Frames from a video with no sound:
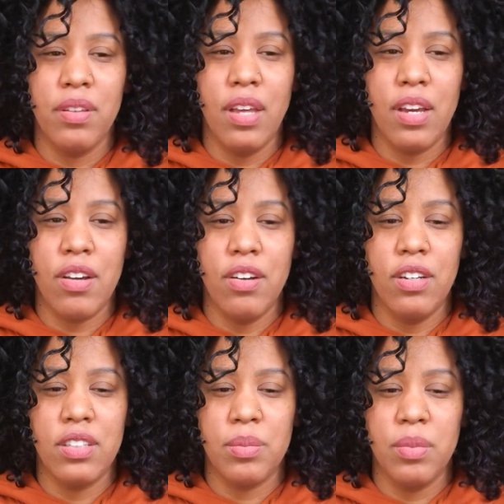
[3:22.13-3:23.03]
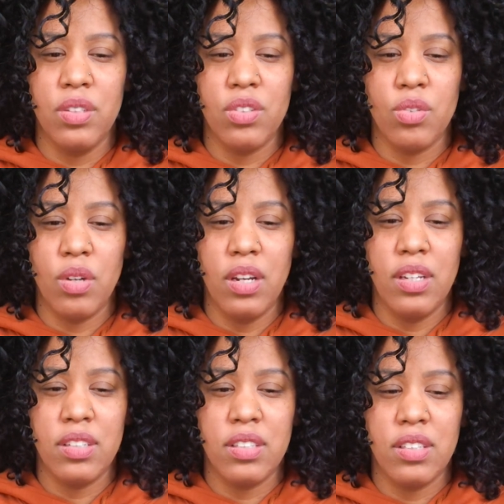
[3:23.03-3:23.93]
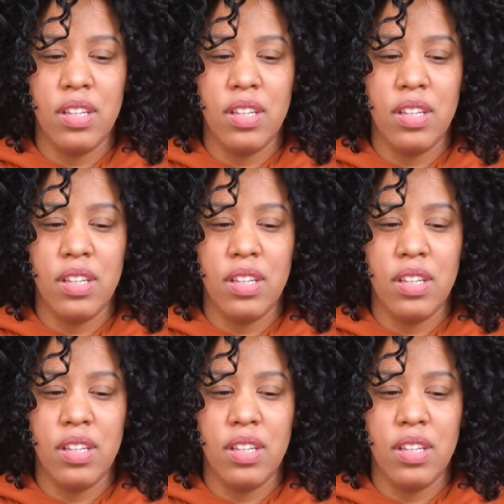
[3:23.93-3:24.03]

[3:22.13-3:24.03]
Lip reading: that cause me stress